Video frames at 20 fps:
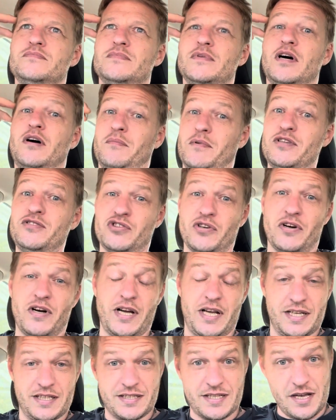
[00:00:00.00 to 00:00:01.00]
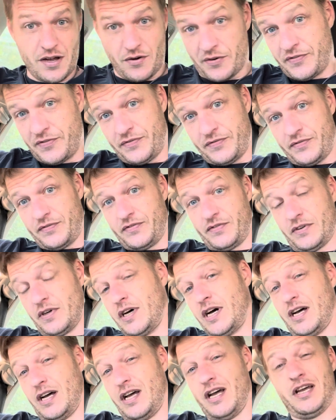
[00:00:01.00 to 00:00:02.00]
mean, try it yourself.
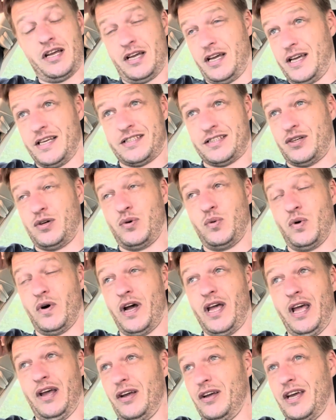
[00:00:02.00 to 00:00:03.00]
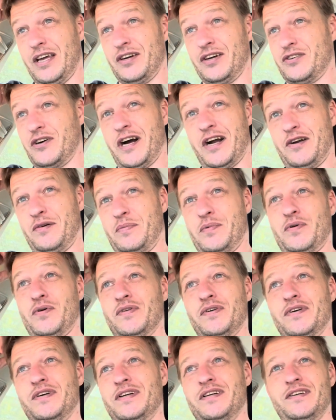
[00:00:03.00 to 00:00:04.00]
It's quite incredible.
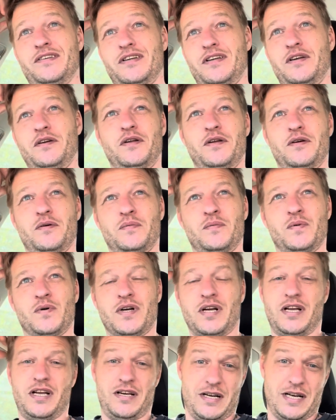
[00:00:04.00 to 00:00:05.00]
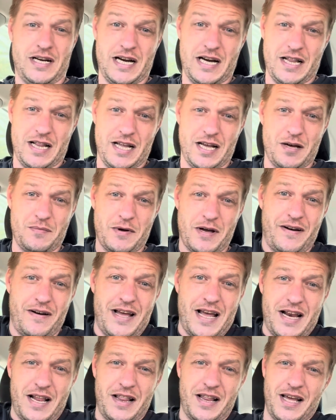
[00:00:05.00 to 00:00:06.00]
You want to learn anything about
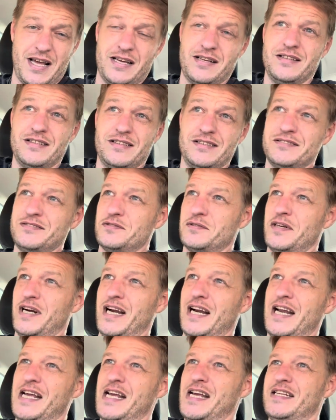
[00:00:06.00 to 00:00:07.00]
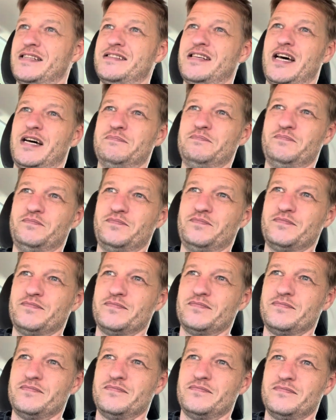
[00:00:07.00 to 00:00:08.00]
anything, really. It's
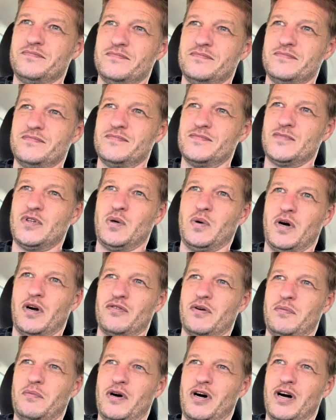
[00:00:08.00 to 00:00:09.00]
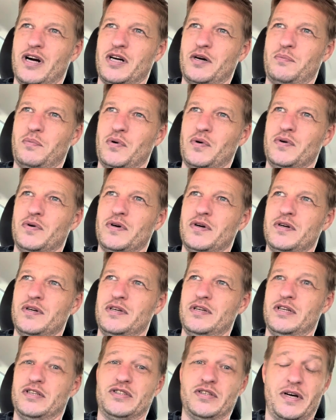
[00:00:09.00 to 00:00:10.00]
quite remarkable.
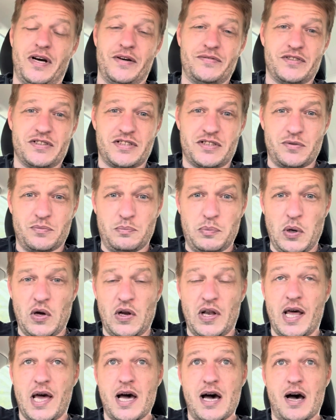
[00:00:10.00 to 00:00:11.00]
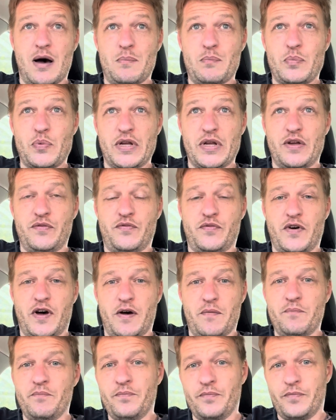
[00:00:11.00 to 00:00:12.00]
You do have to still pull it up if
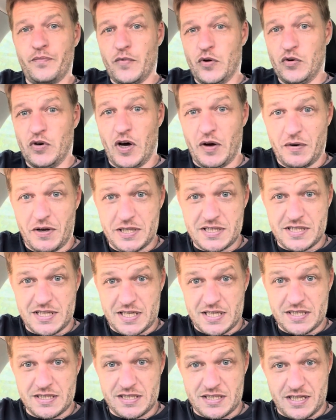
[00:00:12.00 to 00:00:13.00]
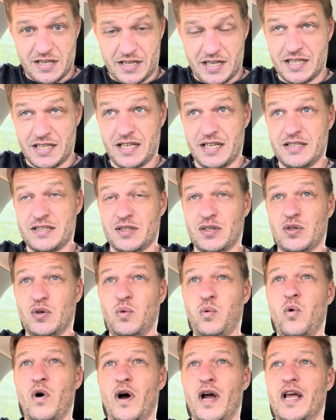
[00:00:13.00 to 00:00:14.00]
you notice things that it isn't
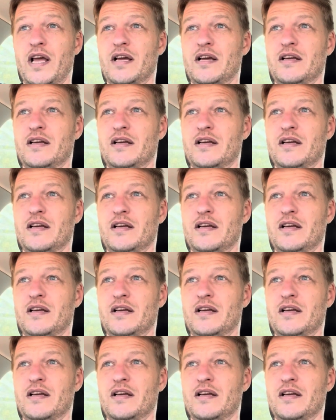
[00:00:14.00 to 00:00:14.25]
quite